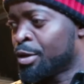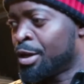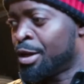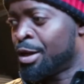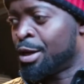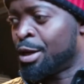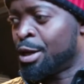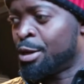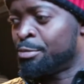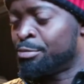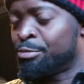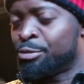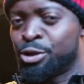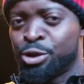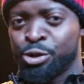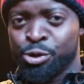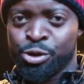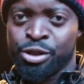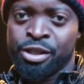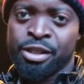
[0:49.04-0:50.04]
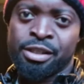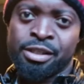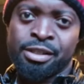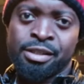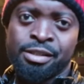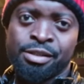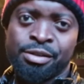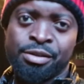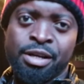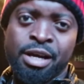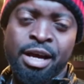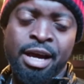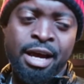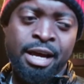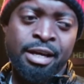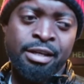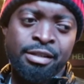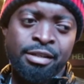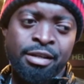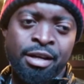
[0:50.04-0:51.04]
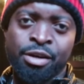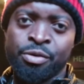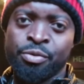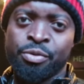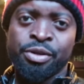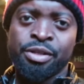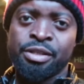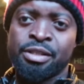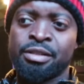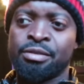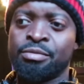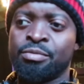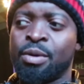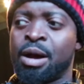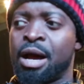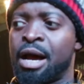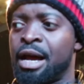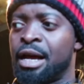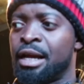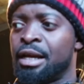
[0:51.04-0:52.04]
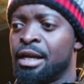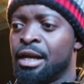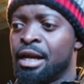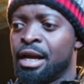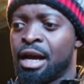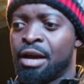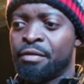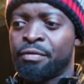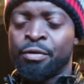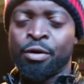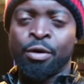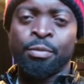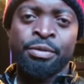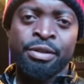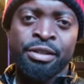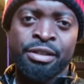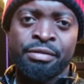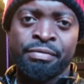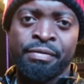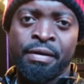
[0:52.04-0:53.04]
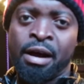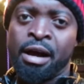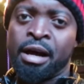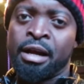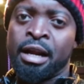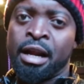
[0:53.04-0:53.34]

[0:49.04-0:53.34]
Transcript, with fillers: um, to this. You guys are the reason why I've come this far,